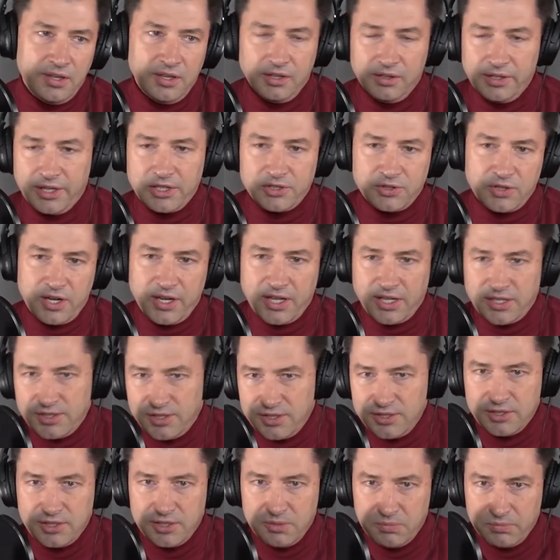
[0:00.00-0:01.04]
electronic
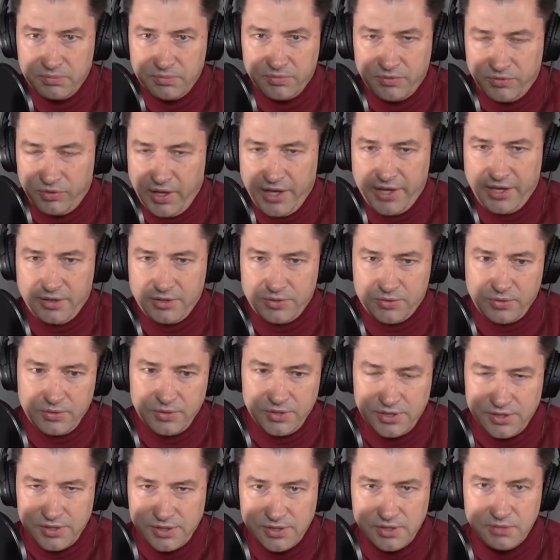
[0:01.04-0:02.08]
system, flight control
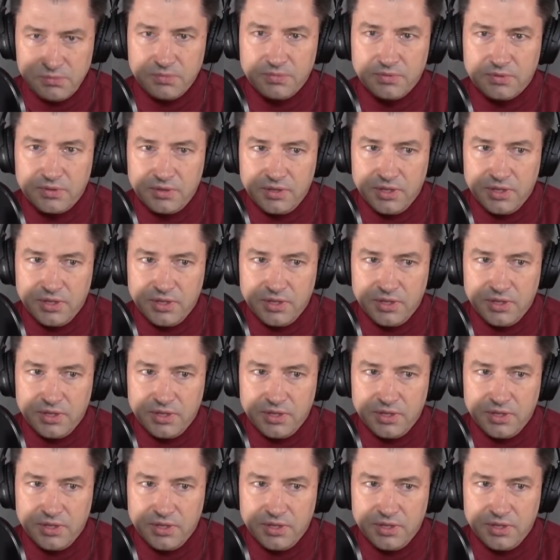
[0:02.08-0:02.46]
system,